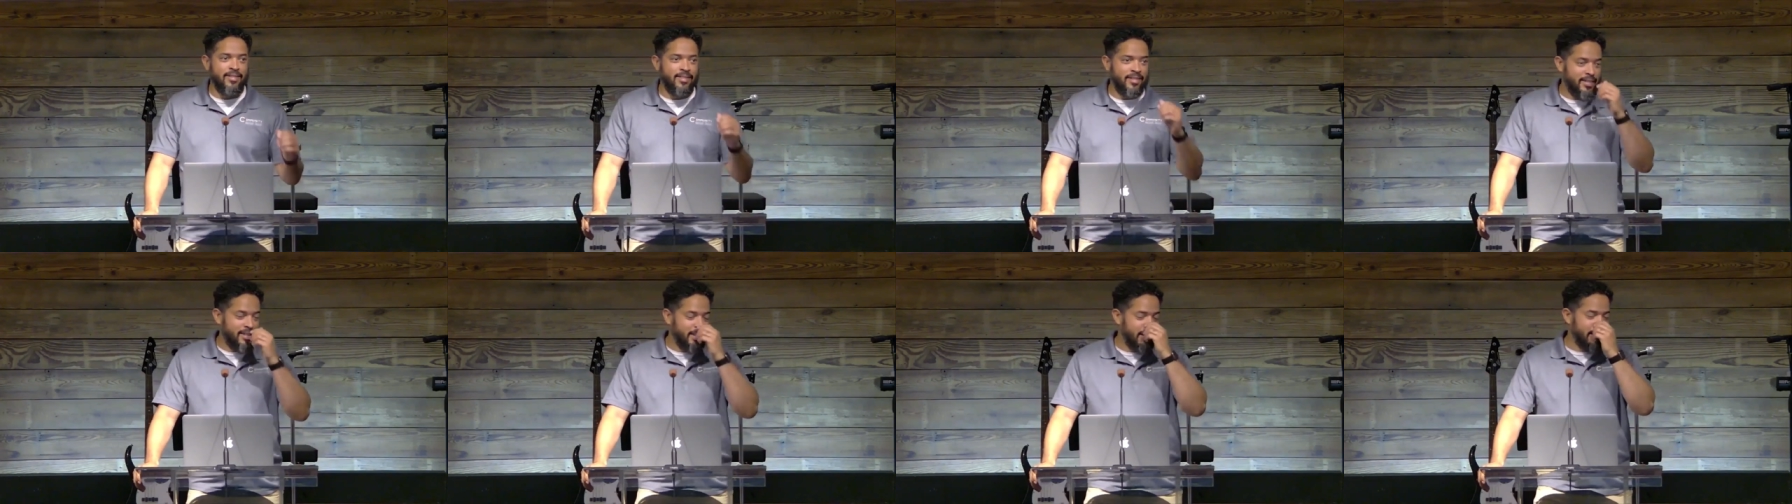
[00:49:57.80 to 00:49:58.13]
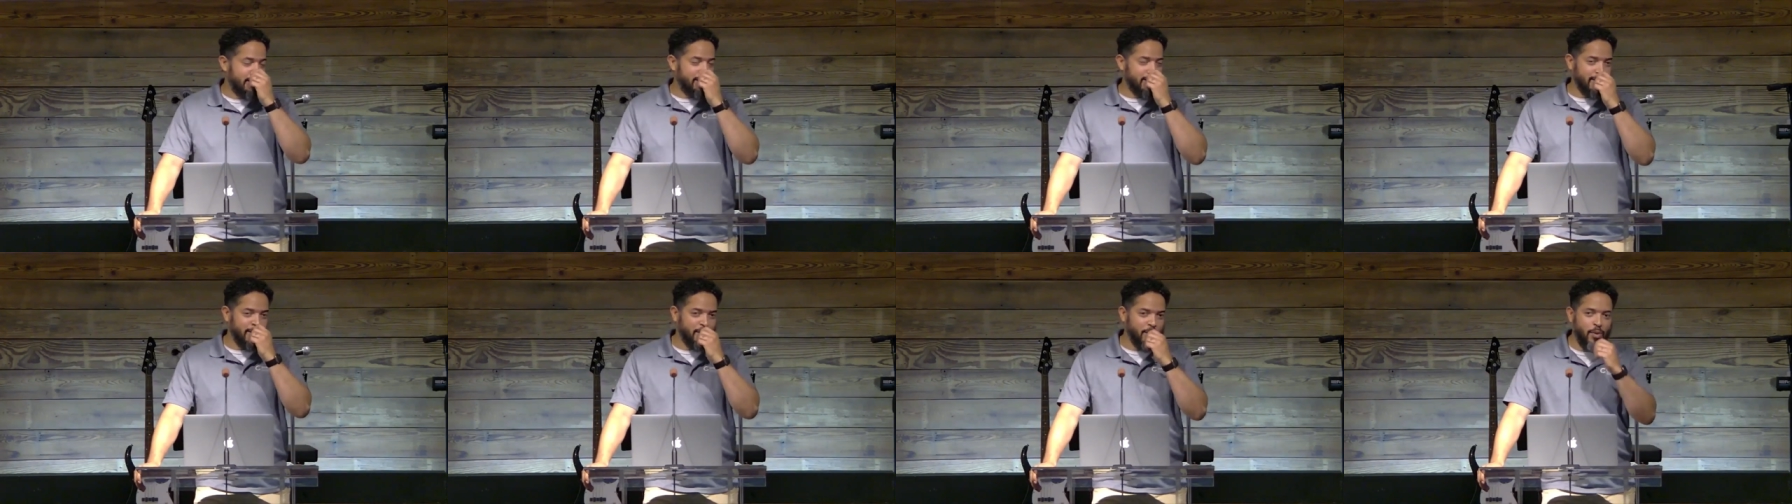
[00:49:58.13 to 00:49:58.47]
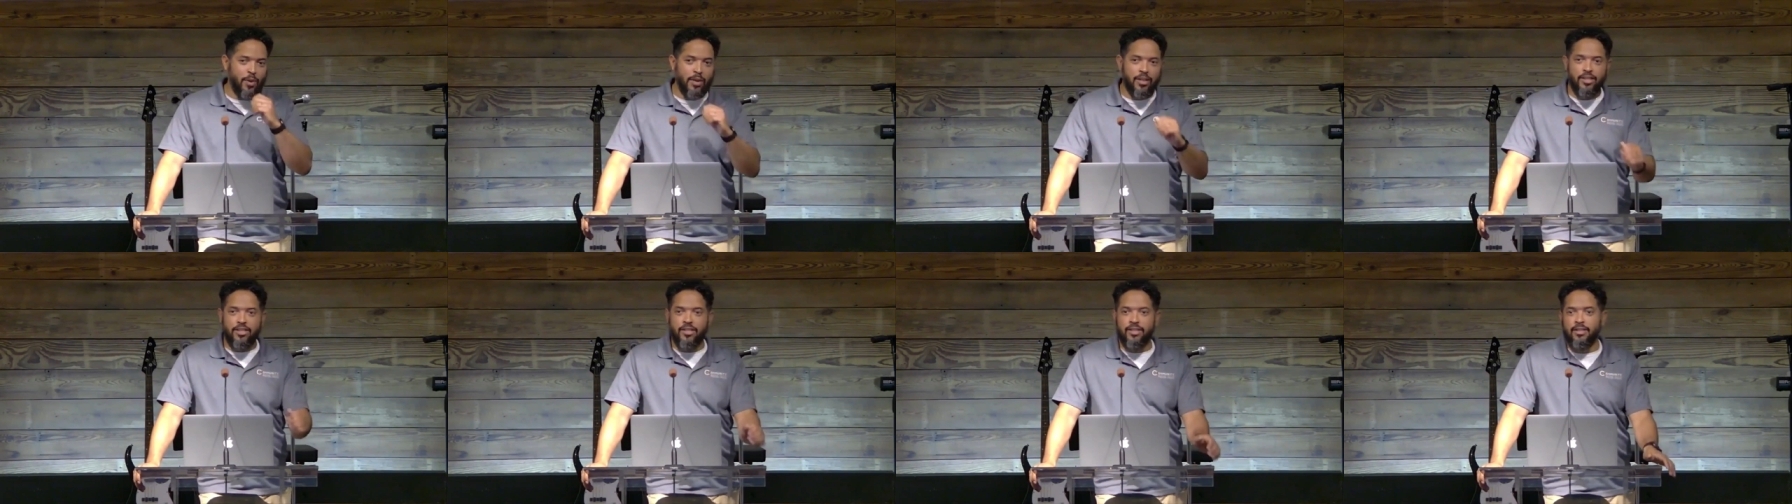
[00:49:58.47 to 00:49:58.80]
an excellent
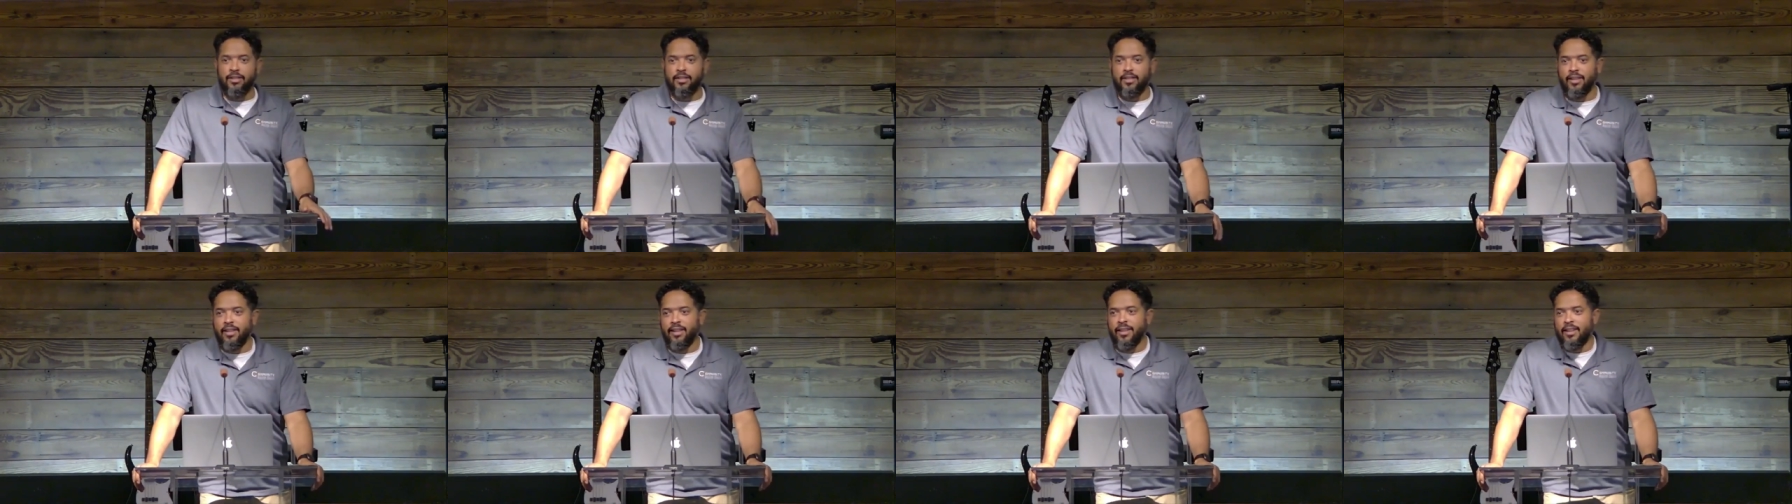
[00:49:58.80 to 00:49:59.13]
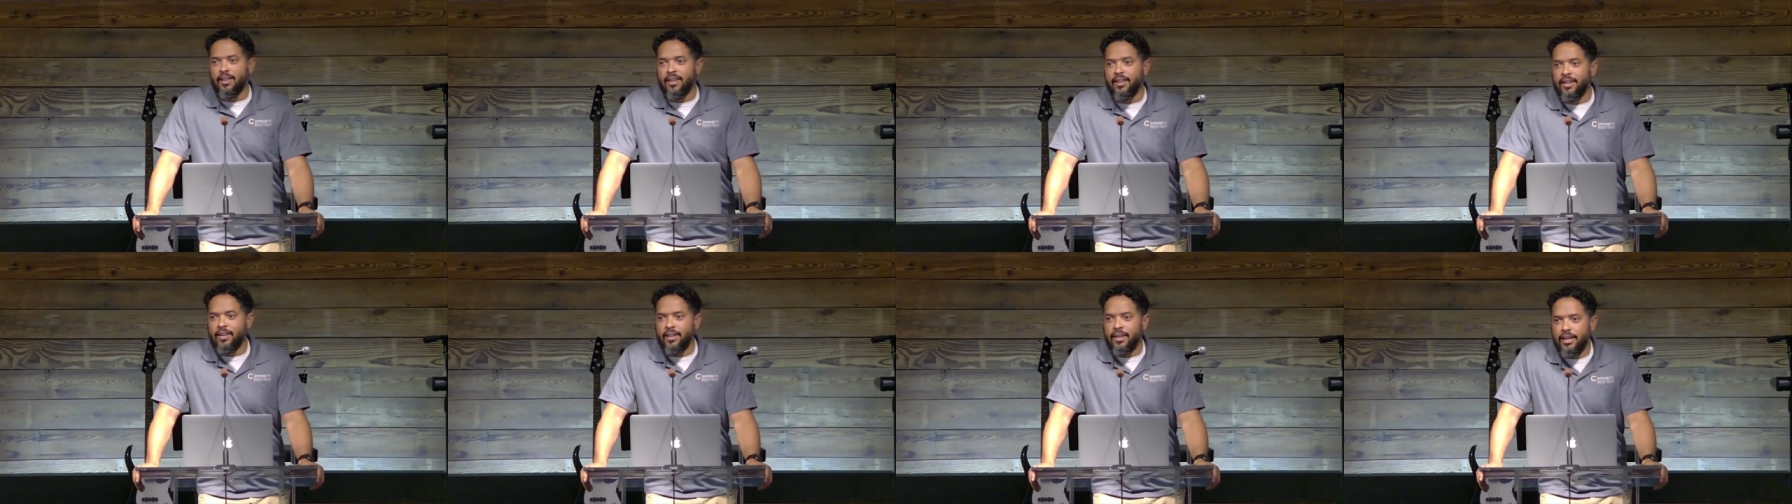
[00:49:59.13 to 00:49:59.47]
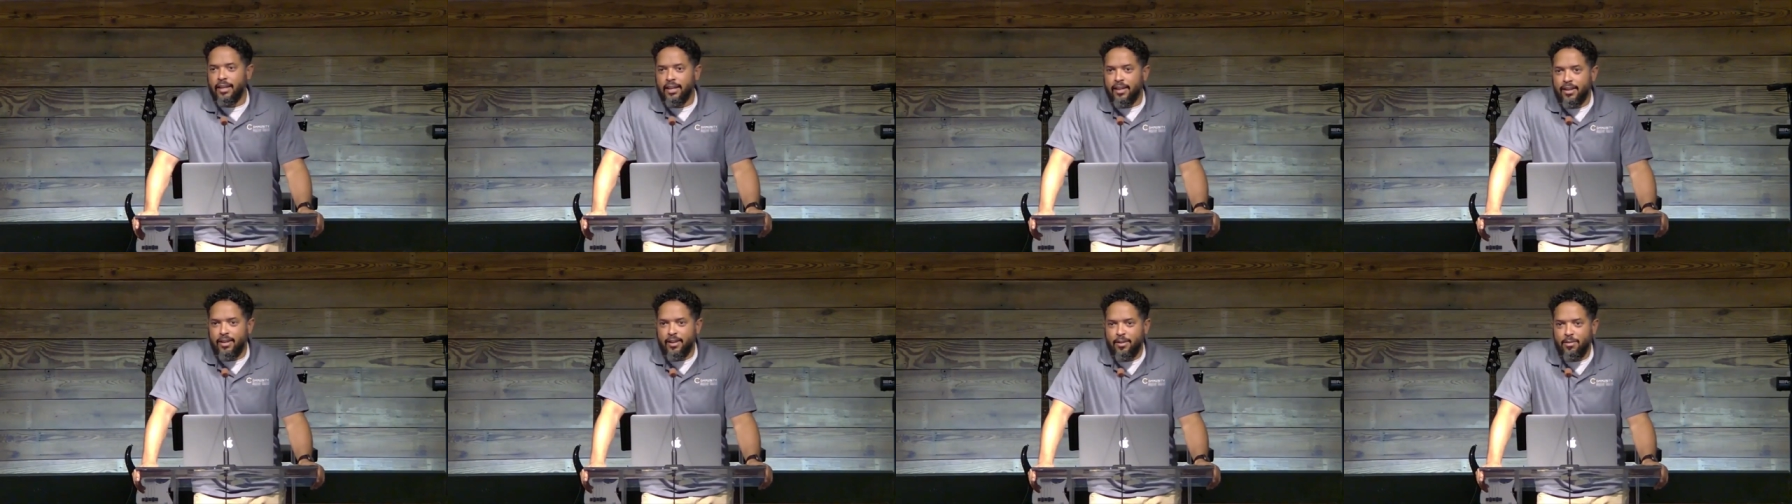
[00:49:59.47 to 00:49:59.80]
question.
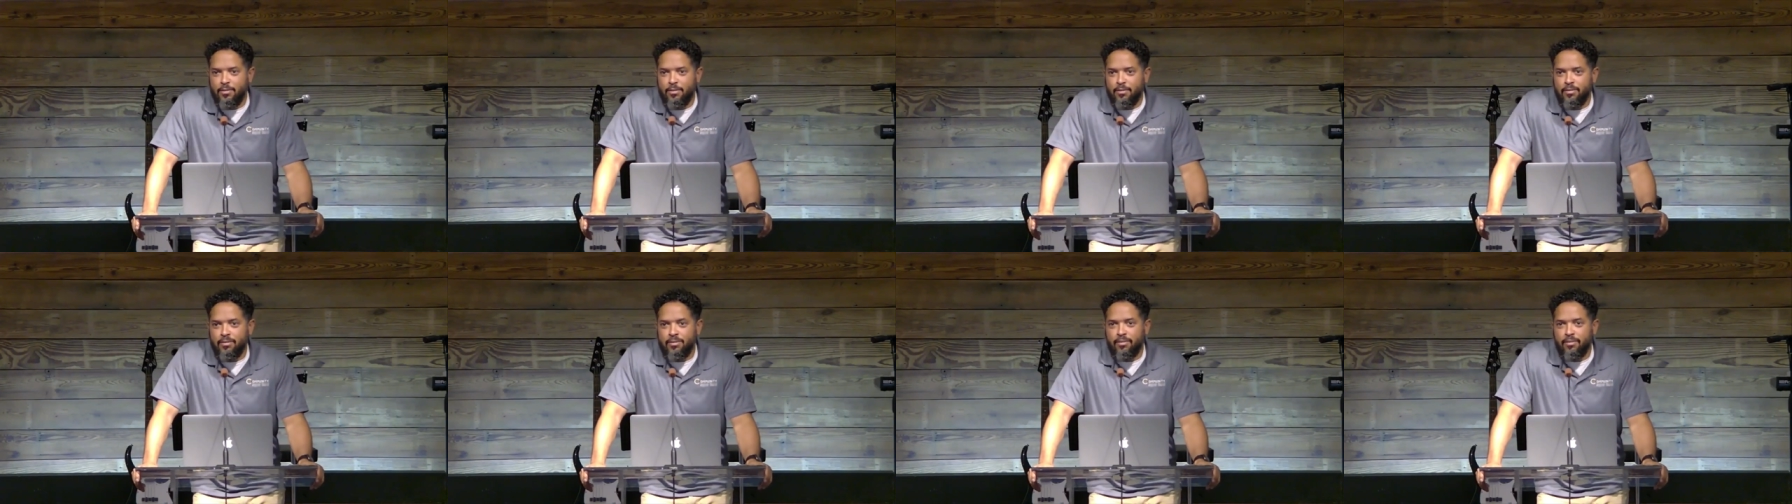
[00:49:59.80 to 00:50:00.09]
Um,